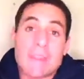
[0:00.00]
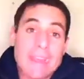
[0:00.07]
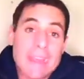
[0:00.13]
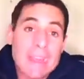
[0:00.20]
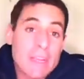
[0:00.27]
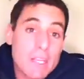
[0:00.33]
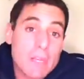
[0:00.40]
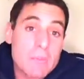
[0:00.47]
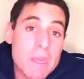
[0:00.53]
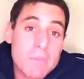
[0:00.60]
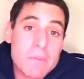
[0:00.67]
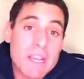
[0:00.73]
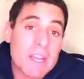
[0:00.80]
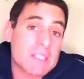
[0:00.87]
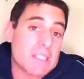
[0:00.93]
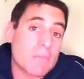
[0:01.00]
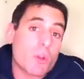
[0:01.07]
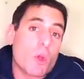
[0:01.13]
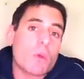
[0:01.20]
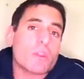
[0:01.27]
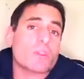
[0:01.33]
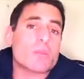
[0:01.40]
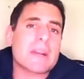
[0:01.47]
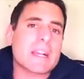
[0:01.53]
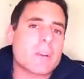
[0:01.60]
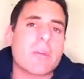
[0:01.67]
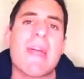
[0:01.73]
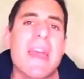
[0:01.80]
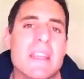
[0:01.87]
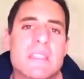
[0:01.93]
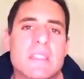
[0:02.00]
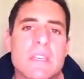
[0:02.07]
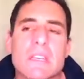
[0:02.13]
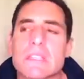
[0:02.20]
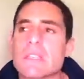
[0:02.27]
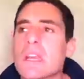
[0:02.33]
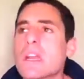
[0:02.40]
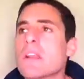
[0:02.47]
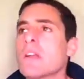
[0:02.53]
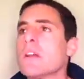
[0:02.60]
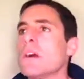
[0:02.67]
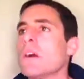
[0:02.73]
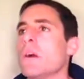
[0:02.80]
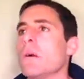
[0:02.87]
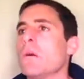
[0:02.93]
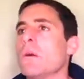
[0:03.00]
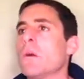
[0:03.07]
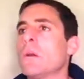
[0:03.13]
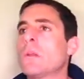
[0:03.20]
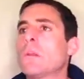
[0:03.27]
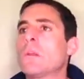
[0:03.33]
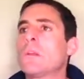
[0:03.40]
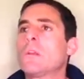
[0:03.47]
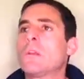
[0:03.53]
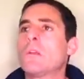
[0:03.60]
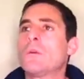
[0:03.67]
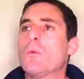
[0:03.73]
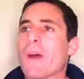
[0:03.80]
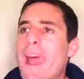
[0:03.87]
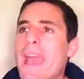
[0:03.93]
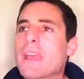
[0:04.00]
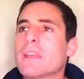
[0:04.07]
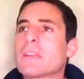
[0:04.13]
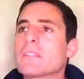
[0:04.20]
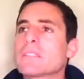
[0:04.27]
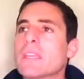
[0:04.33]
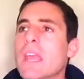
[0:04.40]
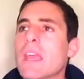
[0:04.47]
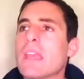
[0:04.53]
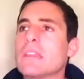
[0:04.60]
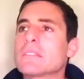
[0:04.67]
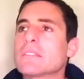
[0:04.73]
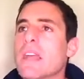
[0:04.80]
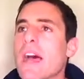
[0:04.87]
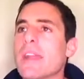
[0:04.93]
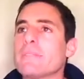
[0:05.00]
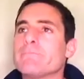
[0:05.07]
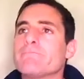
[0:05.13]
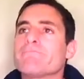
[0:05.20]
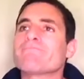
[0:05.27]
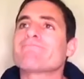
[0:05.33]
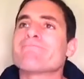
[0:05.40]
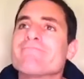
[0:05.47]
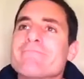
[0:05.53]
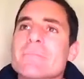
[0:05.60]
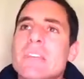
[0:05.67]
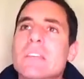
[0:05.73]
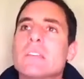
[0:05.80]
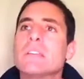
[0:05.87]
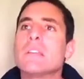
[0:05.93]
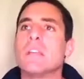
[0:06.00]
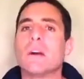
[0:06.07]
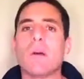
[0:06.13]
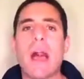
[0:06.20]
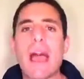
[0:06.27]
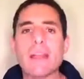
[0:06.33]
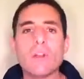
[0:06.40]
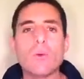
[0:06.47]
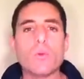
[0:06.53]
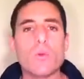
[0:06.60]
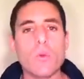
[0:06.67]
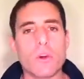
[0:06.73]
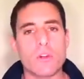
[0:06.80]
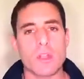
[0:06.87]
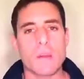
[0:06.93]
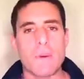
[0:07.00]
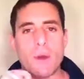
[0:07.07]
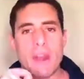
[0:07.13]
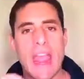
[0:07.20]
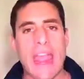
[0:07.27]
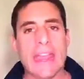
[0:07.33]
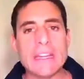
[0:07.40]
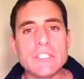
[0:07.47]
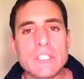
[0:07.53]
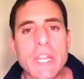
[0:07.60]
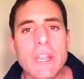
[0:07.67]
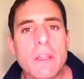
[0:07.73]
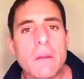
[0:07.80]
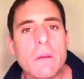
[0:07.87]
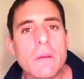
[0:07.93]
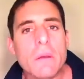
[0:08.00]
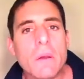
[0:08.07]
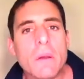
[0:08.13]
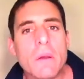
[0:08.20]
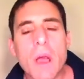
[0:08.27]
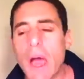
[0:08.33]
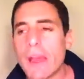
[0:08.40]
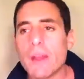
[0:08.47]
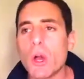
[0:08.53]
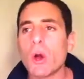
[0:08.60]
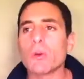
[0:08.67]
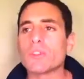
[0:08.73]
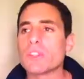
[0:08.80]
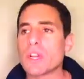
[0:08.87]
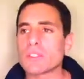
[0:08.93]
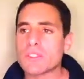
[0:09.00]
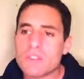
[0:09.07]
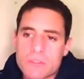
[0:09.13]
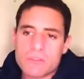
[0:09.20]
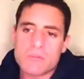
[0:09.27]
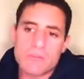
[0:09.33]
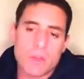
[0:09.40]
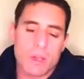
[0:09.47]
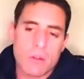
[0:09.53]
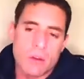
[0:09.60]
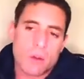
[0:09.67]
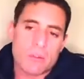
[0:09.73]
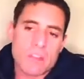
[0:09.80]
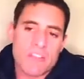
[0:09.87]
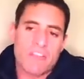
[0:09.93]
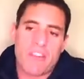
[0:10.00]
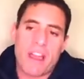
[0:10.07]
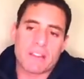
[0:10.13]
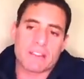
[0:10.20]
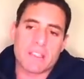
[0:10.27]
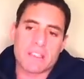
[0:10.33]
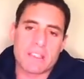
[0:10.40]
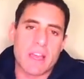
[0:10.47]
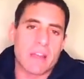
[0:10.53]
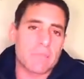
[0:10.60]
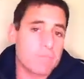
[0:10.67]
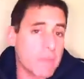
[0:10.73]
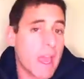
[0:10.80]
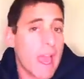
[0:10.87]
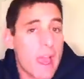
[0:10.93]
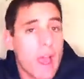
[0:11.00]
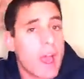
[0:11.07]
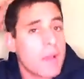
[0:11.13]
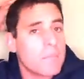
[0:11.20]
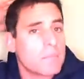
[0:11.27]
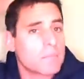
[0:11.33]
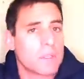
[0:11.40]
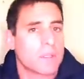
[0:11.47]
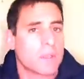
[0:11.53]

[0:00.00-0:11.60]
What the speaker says: it could be because I'm going through a crisis. I don't know. What I can say is that, I don't worry about aging. I don't. Just the only fact is that, yeah, I'm